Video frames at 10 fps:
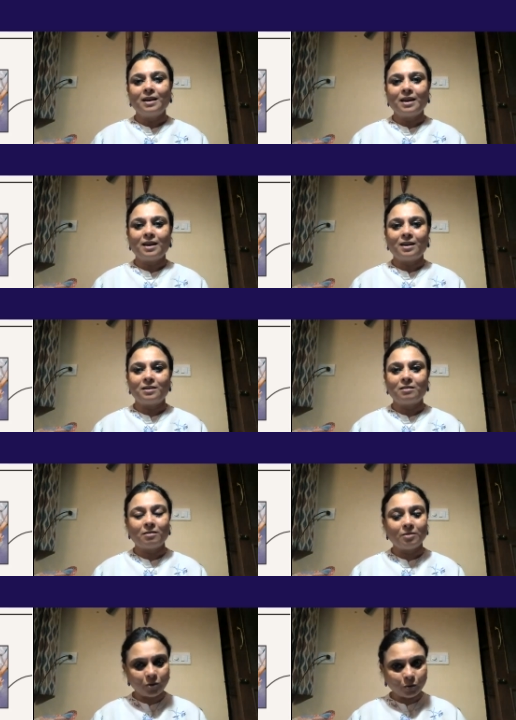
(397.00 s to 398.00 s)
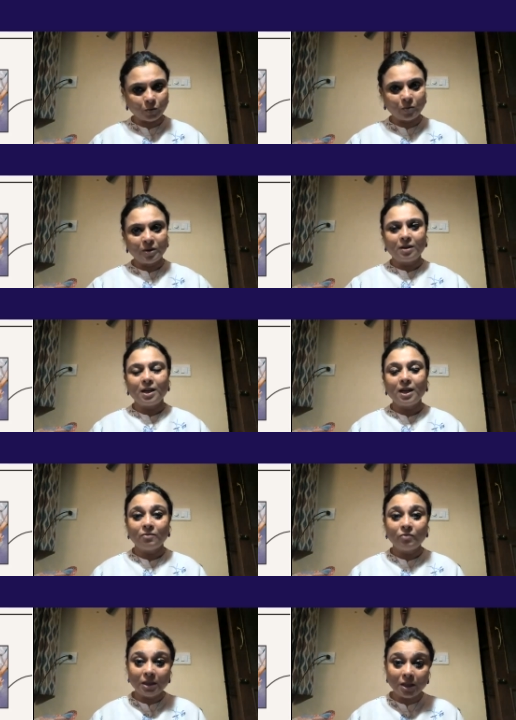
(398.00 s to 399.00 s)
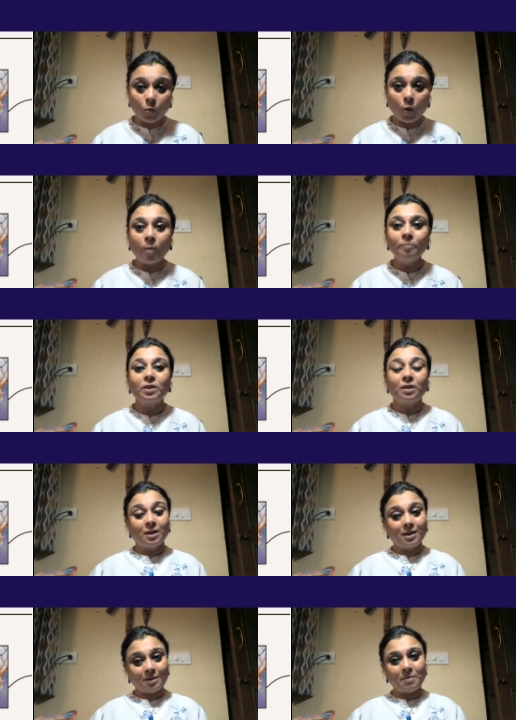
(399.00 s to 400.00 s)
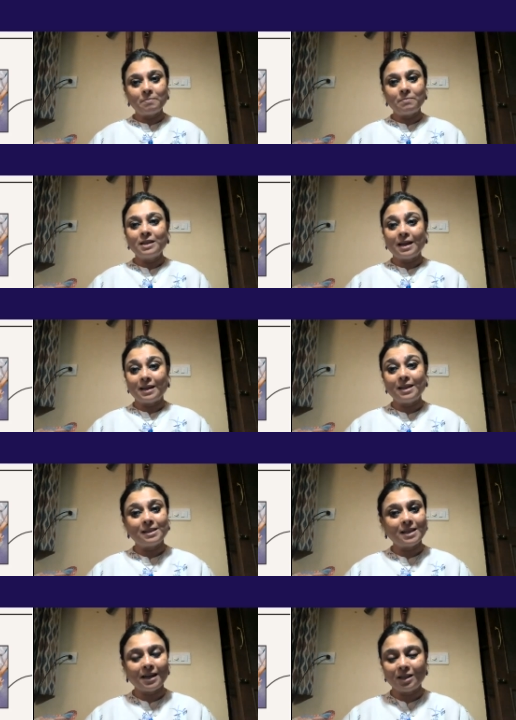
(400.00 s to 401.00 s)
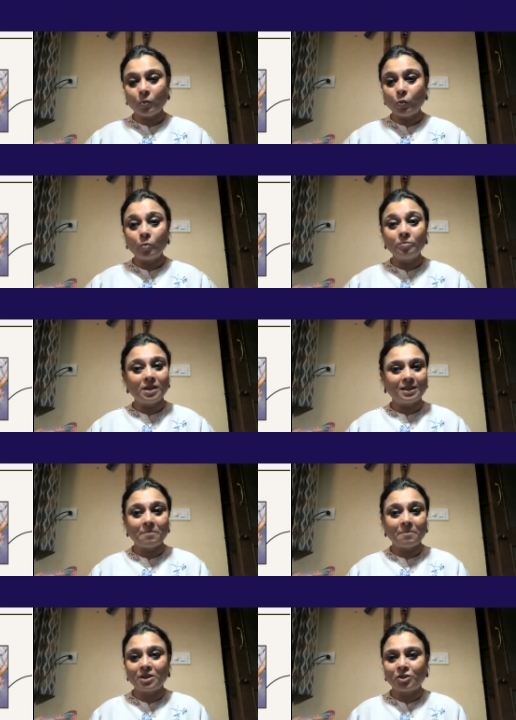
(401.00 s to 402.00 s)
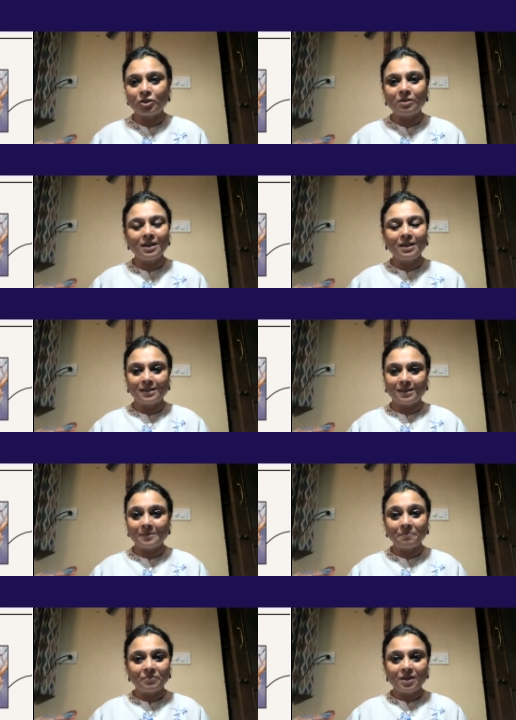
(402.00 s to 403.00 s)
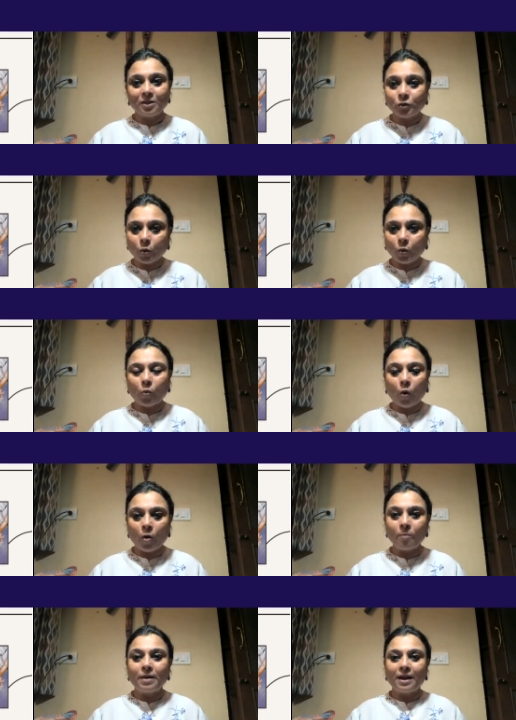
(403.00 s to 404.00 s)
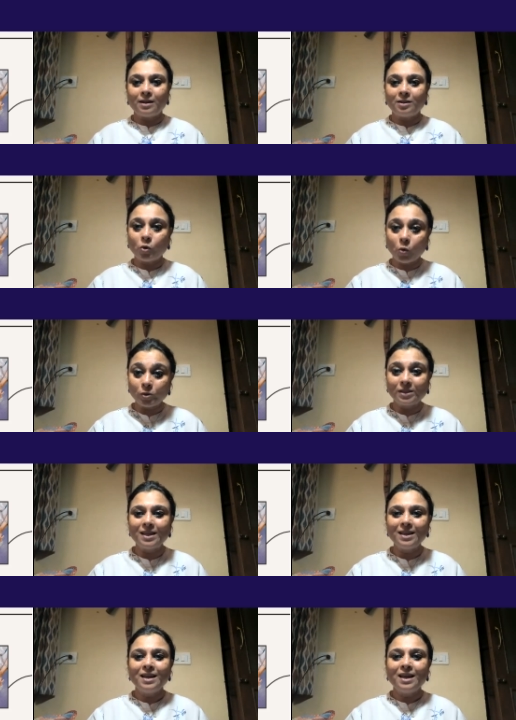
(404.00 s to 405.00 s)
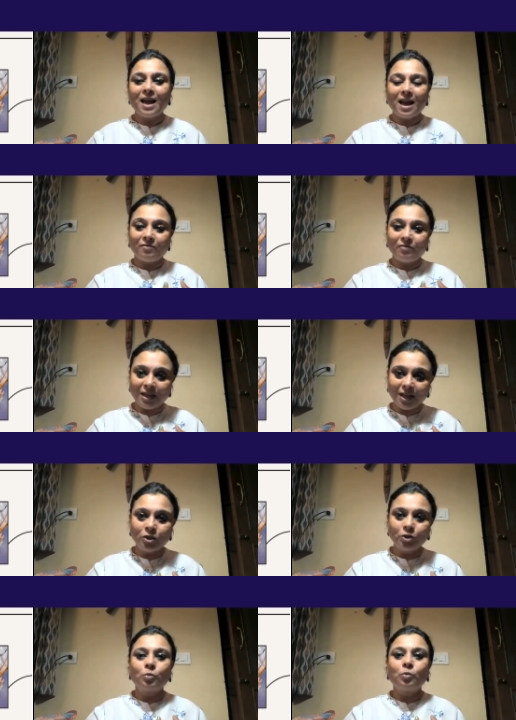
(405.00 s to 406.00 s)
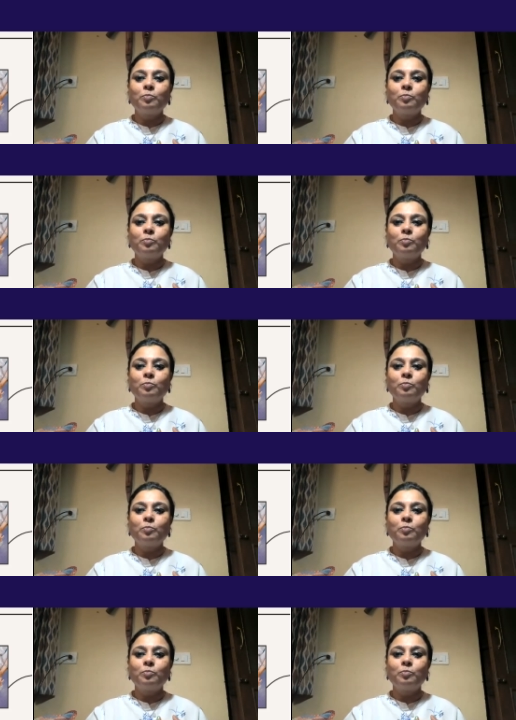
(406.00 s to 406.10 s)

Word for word: and uh, you know in with the warmth remember that inside the womb the temperature is so warm and cozy and we need to